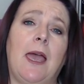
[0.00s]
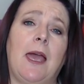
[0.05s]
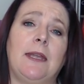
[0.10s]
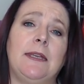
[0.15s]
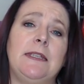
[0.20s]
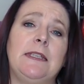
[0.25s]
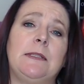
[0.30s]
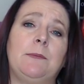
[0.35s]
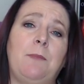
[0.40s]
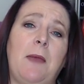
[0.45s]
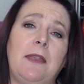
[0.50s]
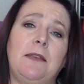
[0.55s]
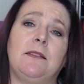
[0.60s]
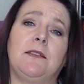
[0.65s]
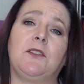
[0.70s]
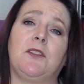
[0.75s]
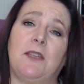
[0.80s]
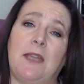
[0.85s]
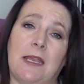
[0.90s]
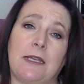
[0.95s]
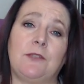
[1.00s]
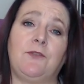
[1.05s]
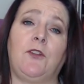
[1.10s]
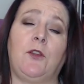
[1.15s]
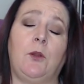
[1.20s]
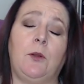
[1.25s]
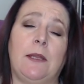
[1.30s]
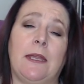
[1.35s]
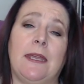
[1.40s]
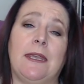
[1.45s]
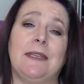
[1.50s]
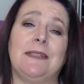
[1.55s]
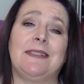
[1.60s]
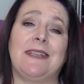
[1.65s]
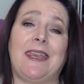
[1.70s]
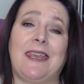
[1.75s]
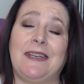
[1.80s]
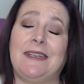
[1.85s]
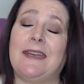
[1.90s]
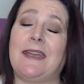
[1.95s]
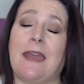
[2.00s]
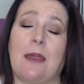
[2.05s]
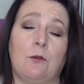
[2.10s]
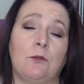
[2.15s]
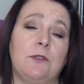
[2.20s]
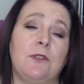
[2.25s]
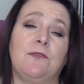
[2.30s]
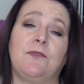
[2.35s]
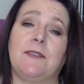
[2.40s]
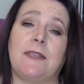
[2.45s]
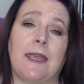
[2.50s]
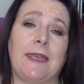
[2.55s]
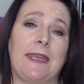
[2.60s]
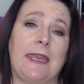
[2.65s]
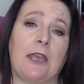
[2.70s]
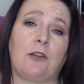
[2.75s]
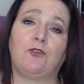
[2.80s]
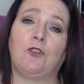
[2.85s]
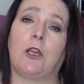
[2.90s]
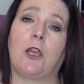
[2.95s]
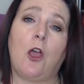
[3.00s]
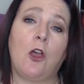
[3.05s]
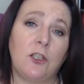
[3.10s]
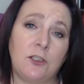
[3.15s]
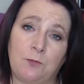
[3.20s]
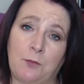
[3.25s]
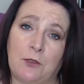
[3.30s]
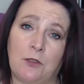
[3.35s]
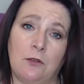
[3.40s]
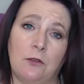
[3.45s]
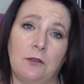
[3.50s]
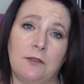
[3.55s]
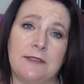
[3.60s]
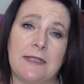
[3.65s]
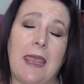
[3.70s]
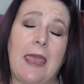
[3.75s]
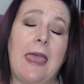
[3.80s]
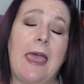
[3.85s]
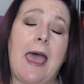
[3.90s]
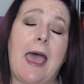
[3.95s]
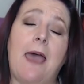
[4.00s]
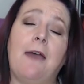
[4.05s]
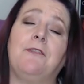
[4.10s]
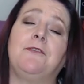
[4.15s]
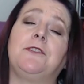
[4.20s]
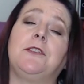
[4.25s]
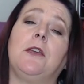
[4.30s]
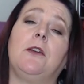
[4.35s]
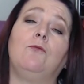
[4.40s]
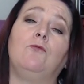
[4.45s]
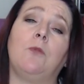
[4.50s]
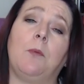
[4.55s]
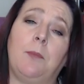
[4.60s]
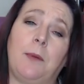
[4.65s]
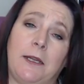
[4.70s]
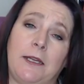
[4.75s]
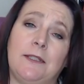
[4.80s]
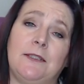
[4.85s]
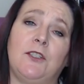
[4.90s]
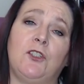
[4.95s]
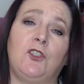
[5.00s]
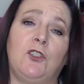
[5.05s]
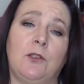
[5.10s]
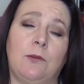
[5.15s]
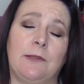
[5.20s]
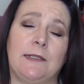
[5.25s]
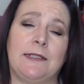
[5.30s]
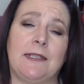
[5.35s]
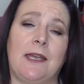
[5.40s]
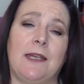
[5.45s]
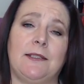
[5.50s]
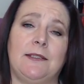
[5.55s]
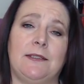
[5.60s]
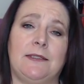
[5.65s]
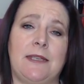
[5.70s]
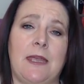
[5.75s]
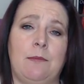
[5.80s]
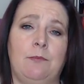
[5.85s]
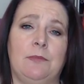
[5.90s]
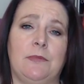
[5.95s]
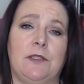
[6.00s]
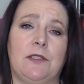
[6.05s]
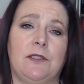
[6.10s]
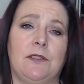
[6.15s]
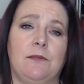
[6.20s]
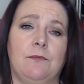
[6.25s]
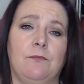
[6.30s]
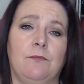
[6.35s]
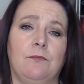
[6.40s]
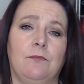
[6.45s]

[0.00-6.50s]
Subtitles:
and he spent the next few years in and out of psychiatric hospitals after repeated suicide attempts.